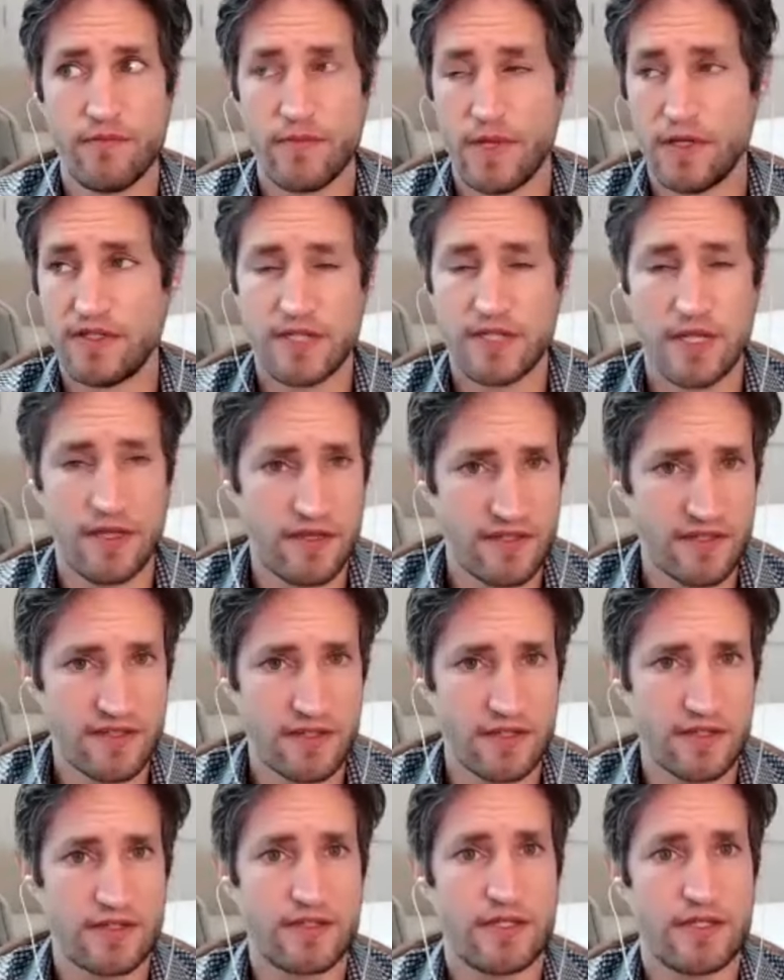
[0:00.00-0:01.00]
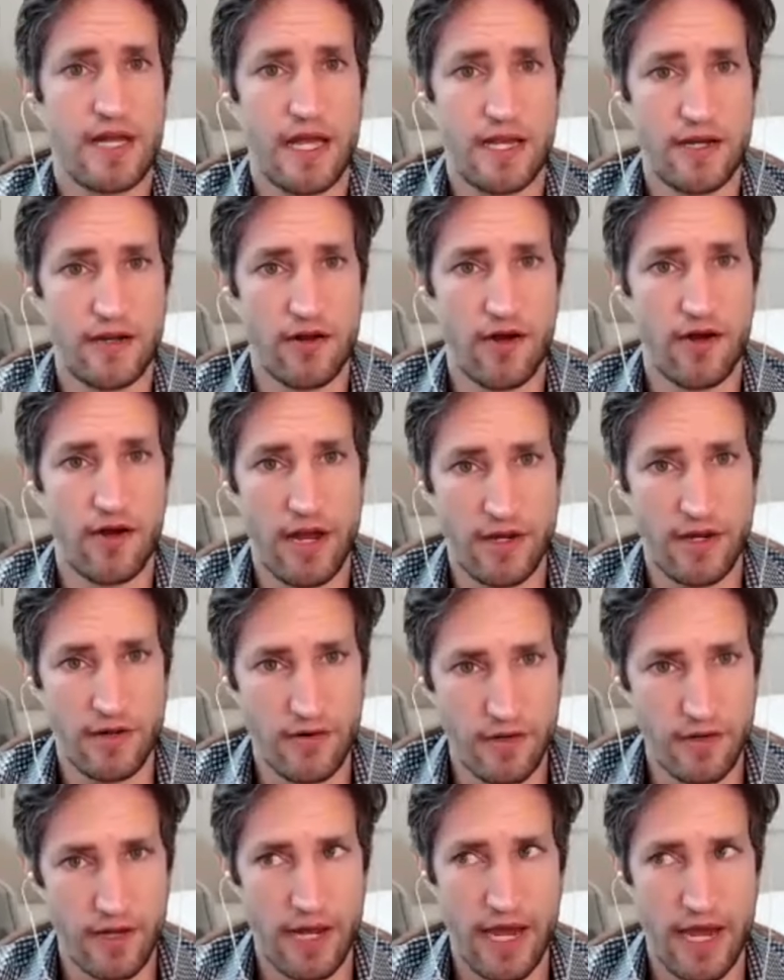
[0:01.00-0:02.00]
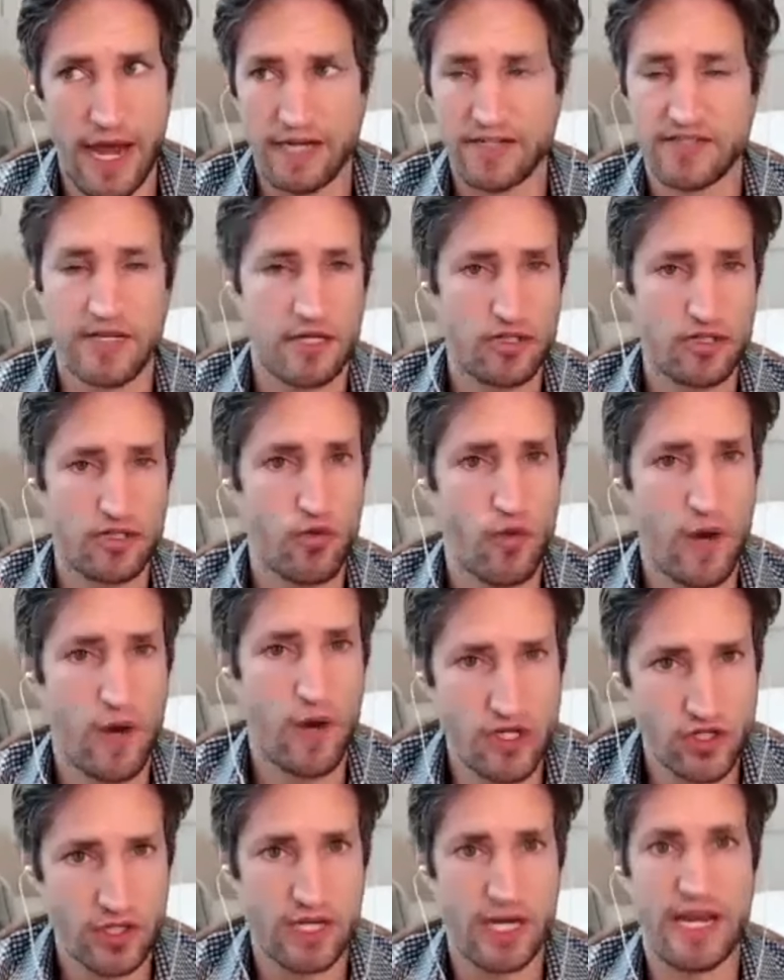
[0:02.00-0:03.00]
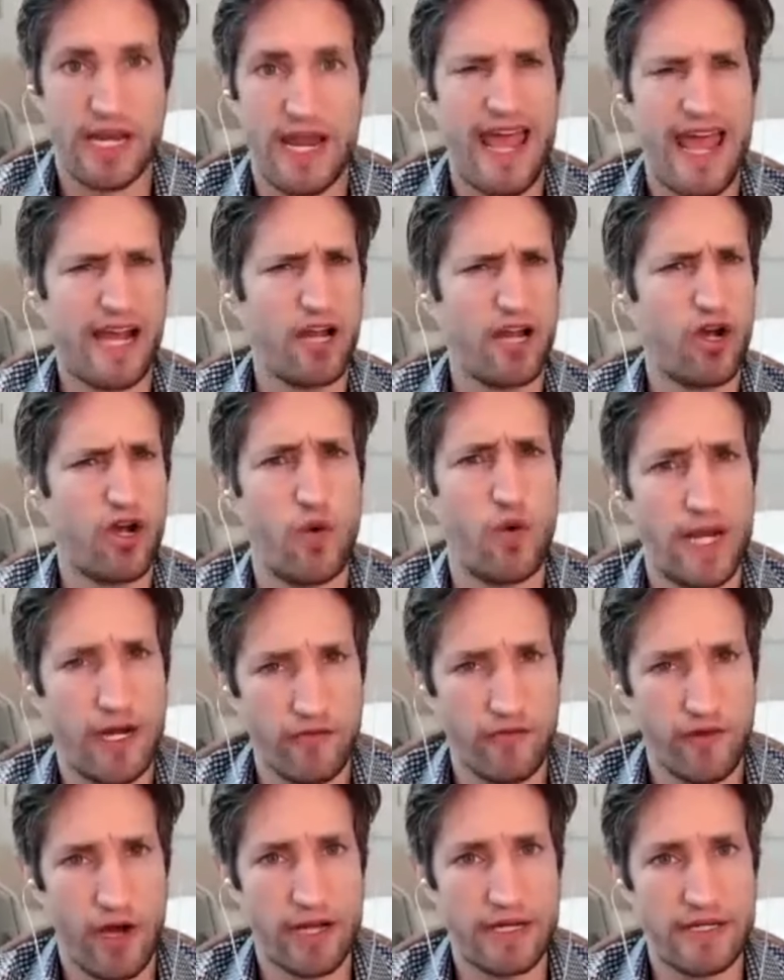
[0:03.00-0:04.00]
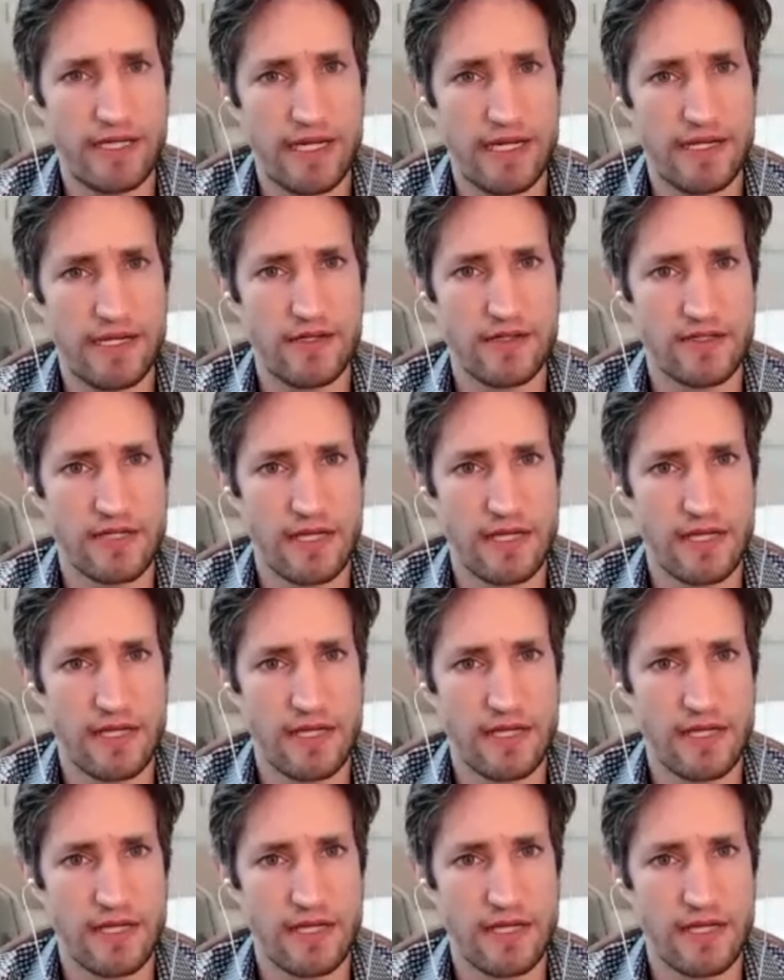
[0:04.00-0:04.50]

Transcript: synthesis and accentuation and echoing of ideas.